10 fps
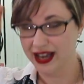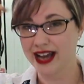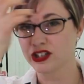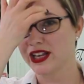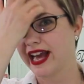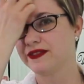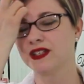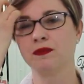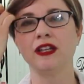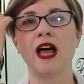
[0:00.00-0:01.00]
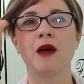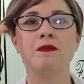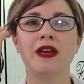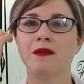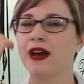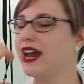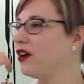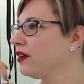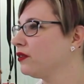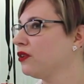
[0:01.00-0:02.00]
actually have some plum in my
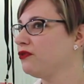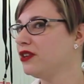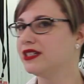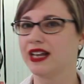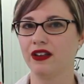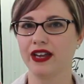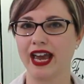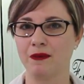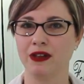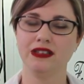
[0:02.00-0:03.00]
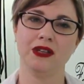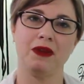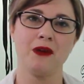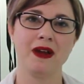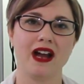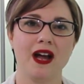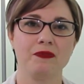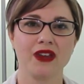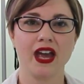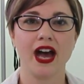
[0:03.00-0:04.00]
hair. I don't know if you can tell on camera. You may or may
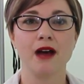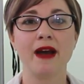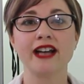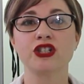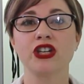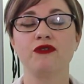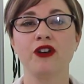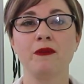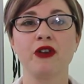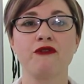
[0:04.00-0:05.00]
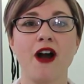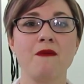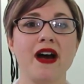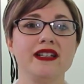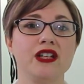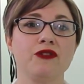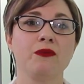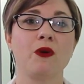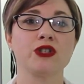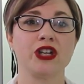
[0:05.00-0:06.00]
not. I'm actually filming from a
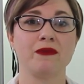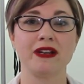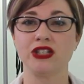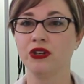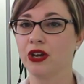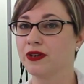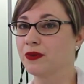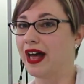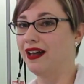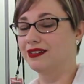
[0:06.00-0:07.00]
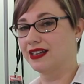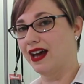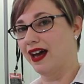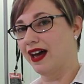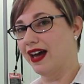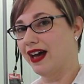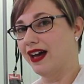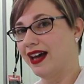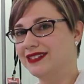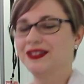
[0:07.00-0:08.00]
different portion of my studio as well.
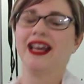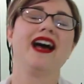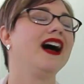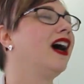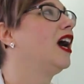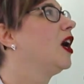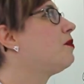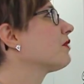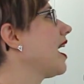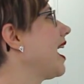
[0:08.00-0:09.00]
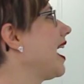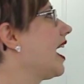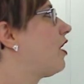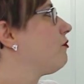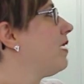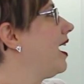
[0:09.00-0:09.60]
Ta-da! I have